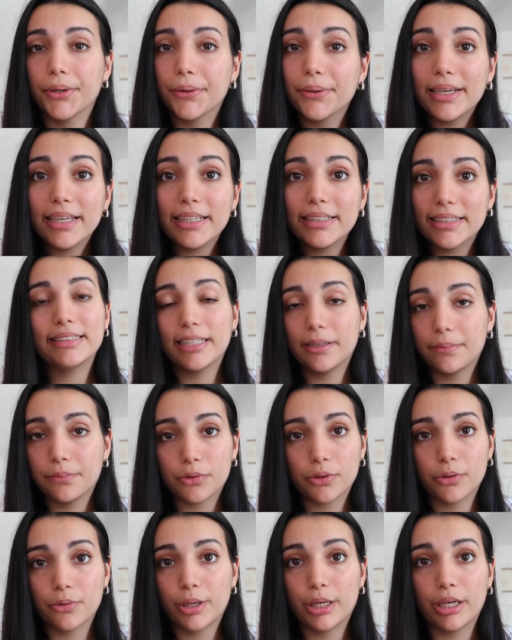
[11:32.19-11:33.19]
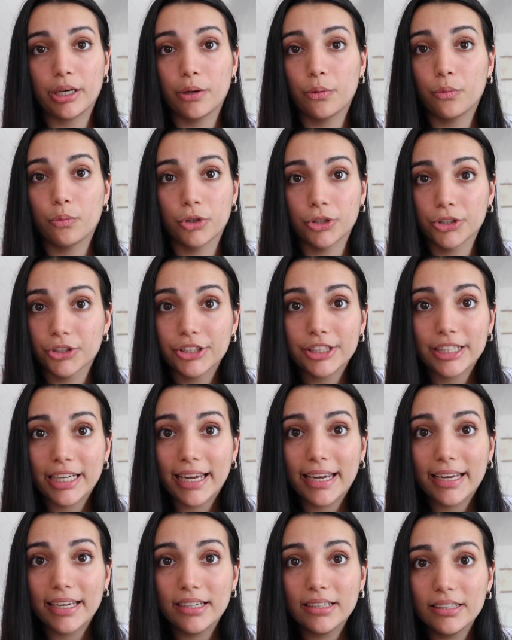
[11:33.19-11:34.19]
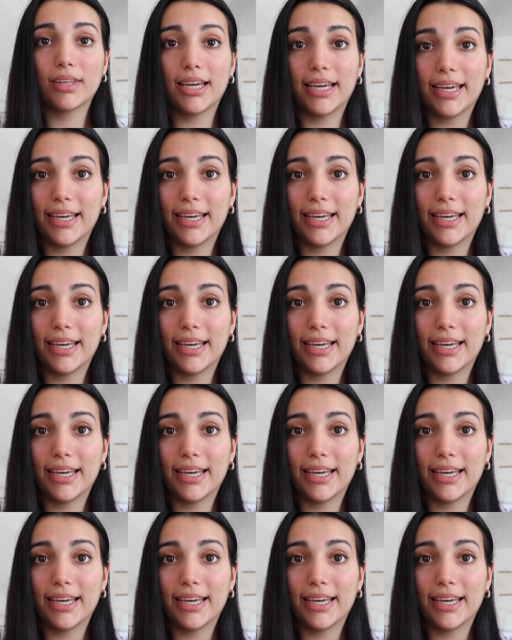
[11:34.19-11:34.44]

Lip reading: only temporary water gain